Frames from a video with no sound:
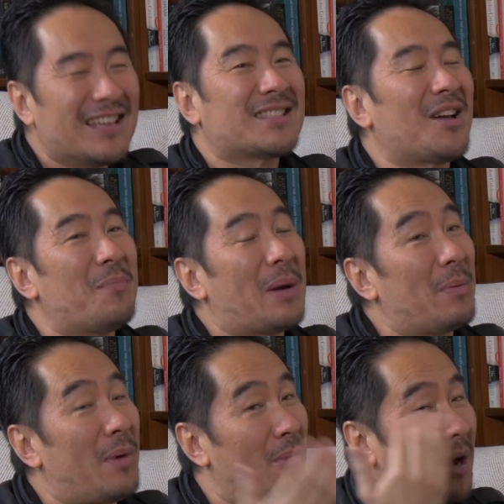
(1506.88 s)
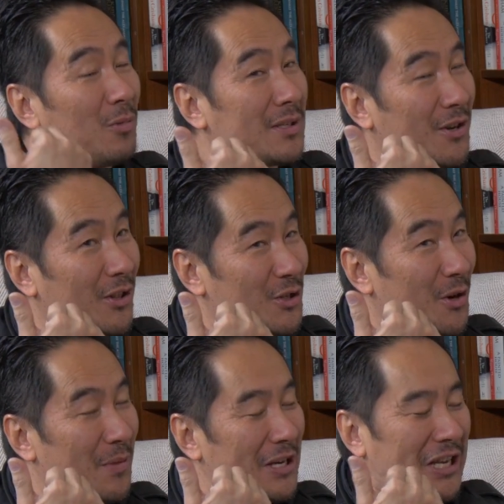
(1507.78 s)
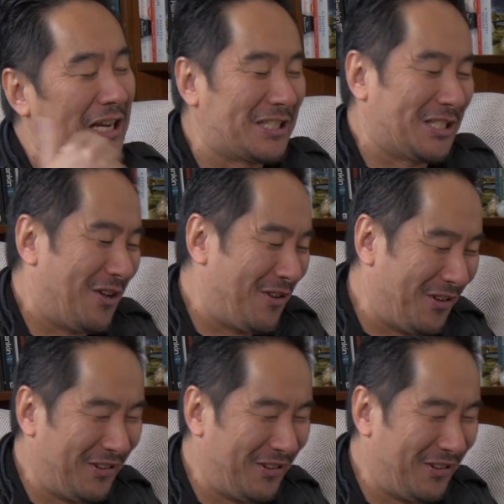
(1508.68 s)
So maybe my mind wasn't on the job that day. So.